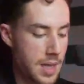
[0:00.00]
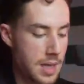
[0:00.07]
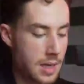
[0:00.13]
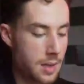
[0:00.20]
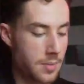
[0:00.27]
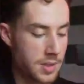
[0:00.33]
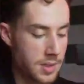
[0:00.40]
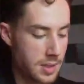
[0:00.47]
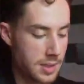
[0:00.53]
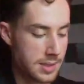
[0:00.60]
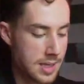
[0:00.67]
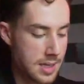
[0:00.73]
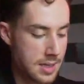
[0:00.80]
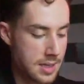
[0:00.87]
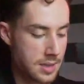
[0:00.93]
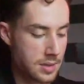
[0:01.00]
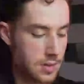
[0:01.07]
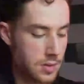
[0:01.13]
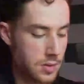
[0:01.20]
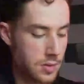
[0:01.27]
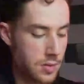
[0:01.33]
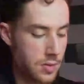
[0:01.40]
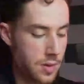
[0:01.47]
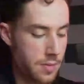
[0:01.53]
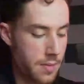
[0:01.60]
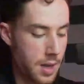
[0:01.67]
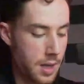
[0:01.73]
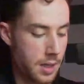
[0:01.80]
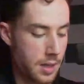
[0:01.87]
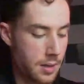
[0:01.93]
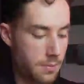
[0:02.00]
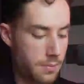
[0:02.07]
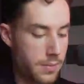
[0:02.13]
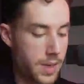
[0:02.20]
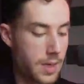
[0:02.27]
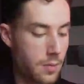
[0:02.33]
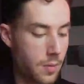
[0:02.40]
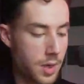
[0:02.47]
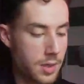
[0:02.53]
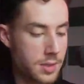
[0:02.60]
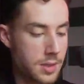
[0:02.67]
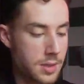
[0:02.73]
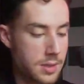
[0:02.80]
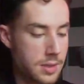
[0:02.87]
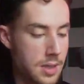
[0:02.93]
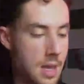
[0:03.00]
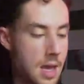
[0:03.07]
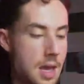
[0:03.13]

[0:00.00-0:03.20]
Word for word: And then I'm just gonna set this to my main watch list.